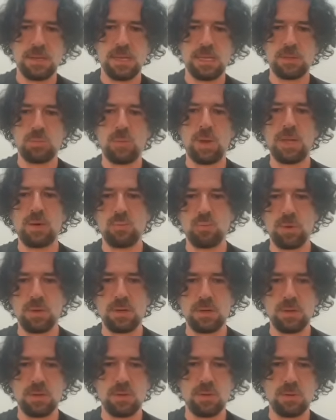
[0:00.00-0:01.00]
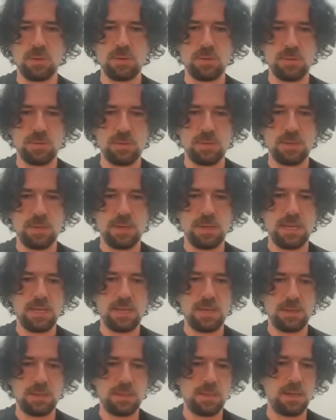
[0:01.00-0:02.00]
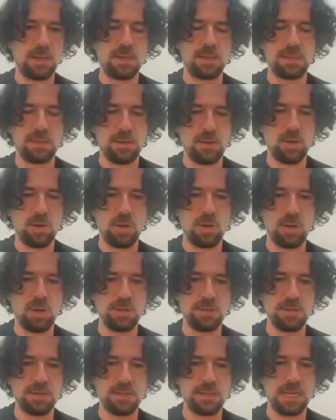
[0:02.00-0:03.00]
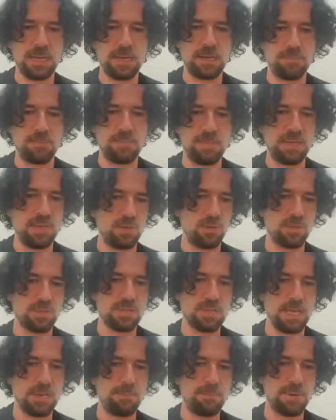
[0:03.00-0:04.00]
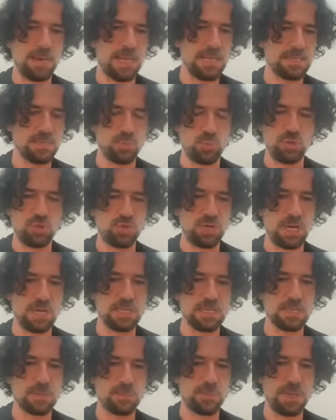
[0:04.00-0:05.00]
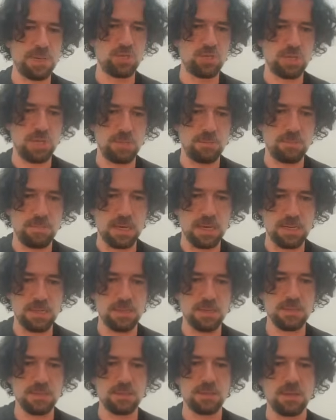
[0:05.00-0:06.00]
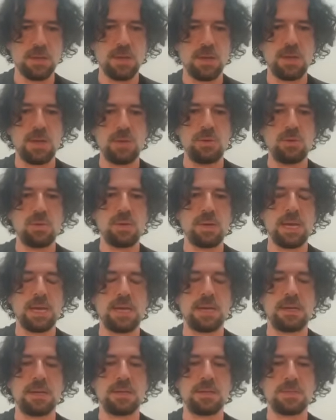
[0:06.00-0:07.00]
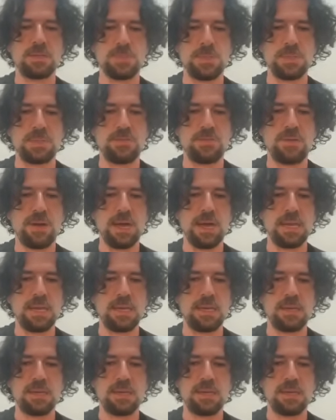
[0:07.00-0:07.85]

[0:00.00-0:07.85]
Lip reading: And other than minus and plus, which are special markers, you can specify